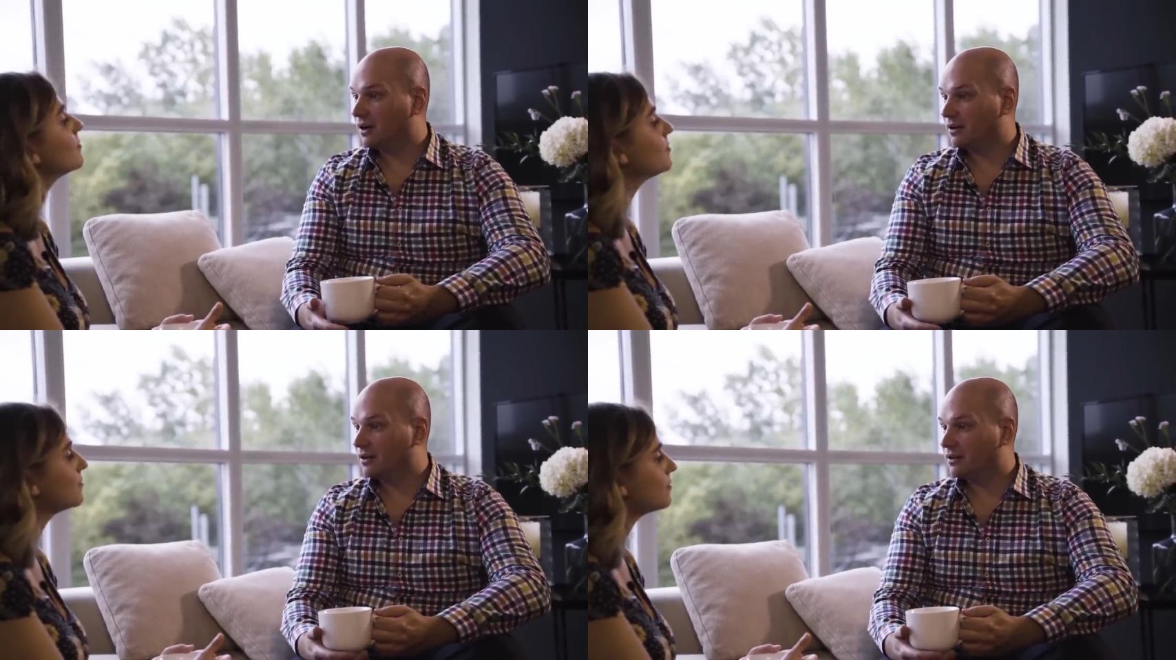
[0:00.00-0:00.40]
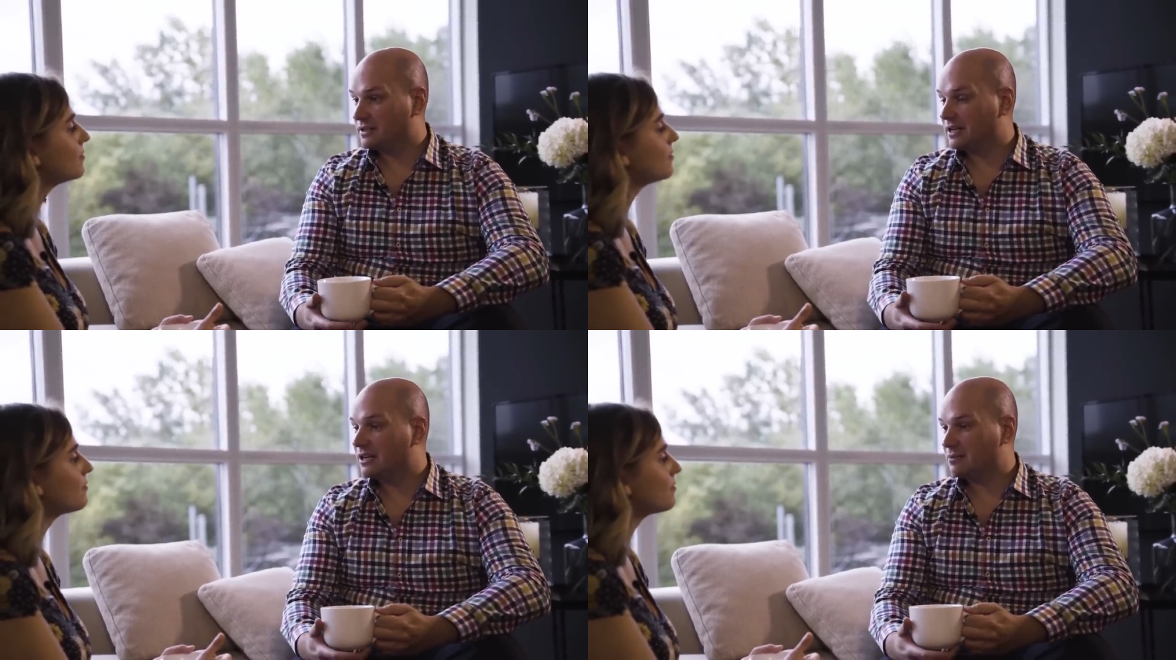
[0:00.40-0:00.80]
Speaker 1: on a
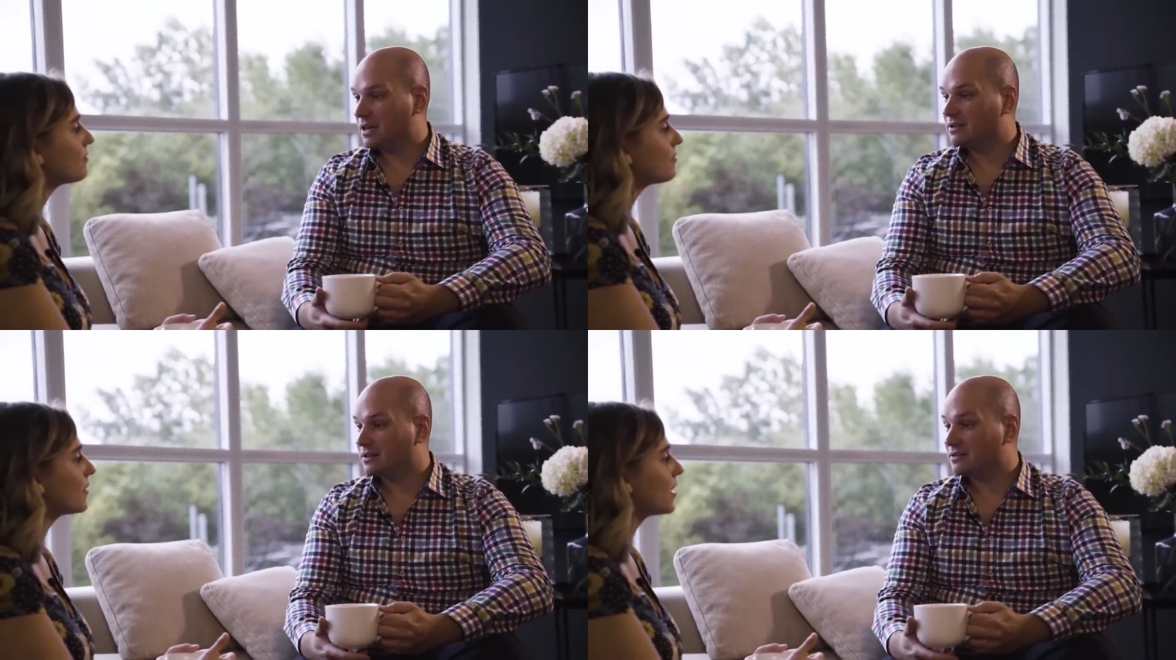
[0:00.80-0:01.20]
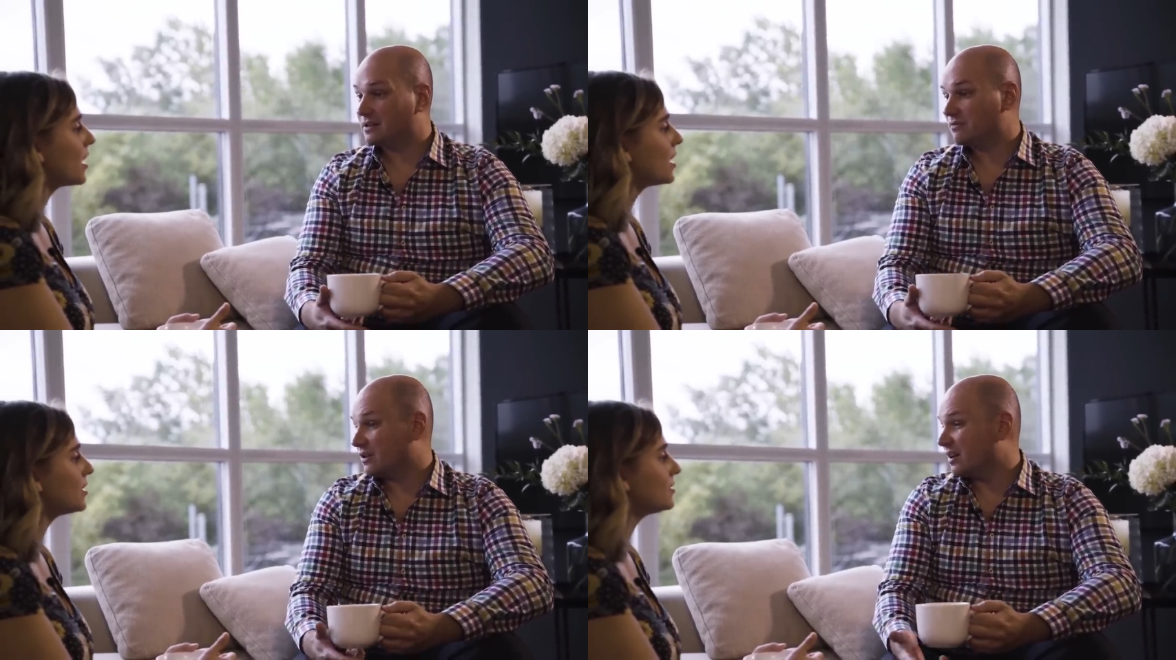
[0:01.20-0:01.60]
day-to-day basis?
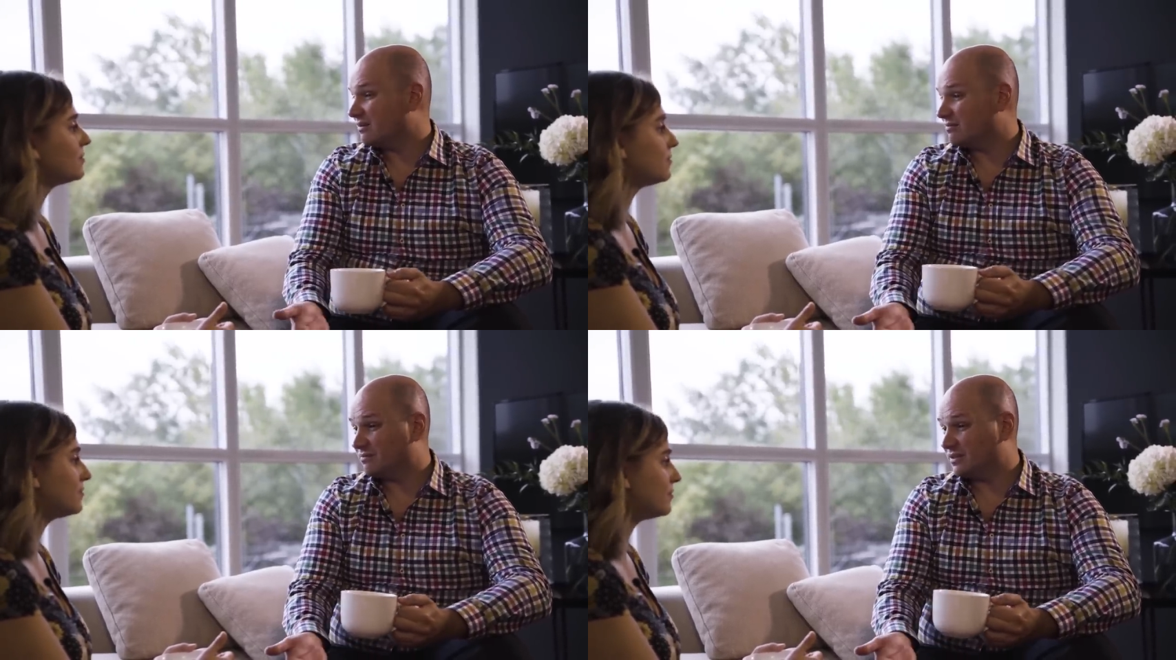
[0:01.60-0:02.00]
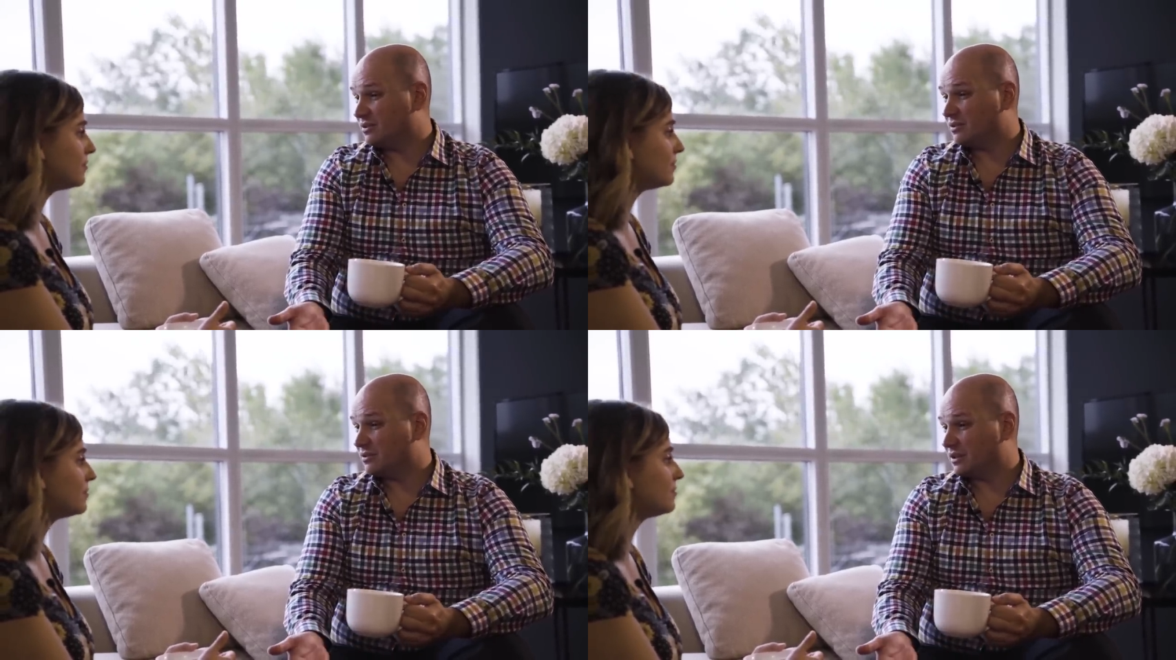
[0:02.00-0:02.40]
And if not, you
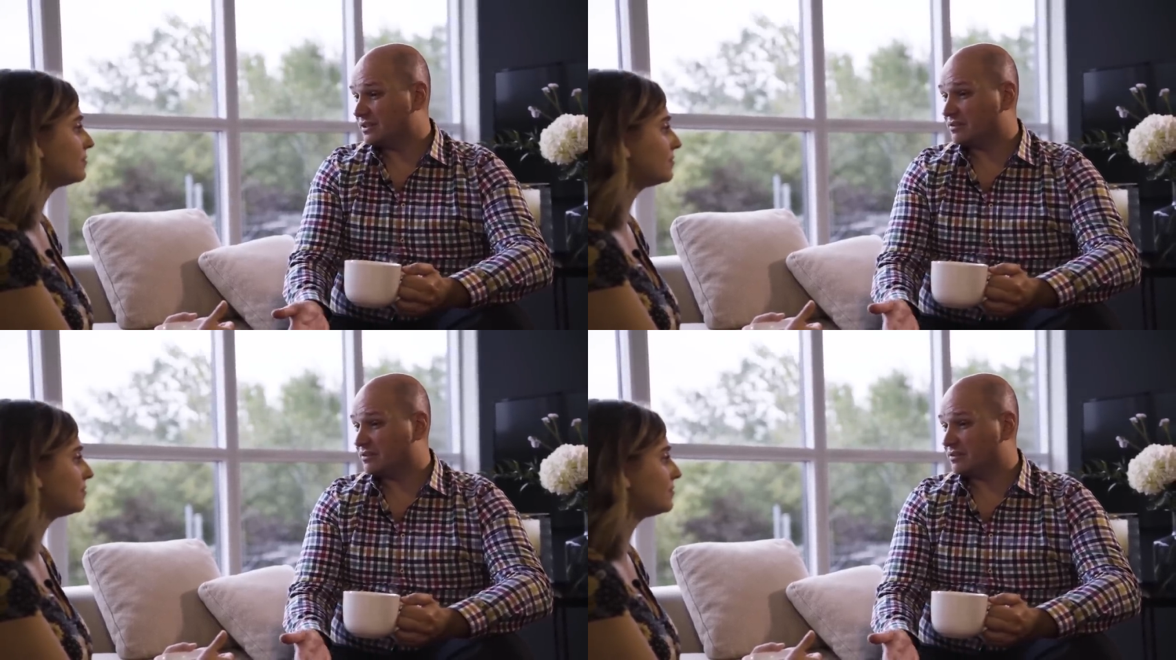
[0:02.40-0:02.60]
know, you look